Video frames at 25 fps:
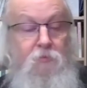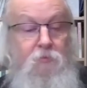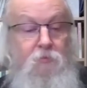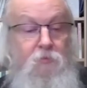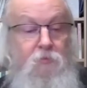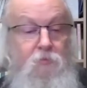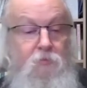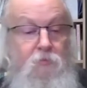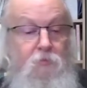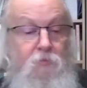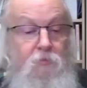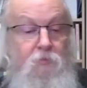
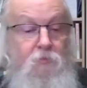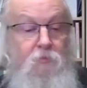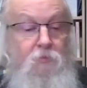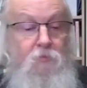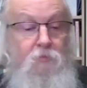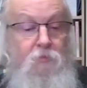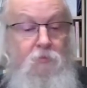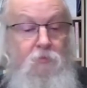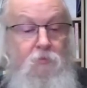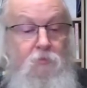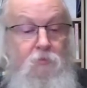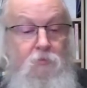
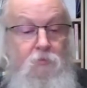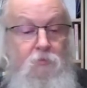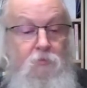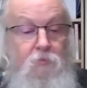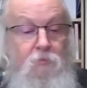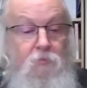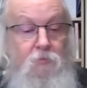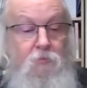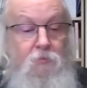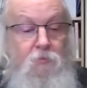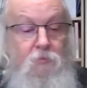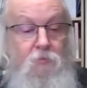
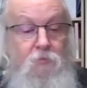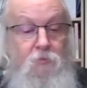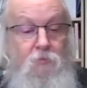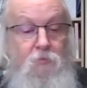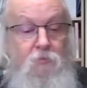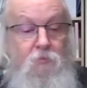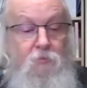(no one is talking)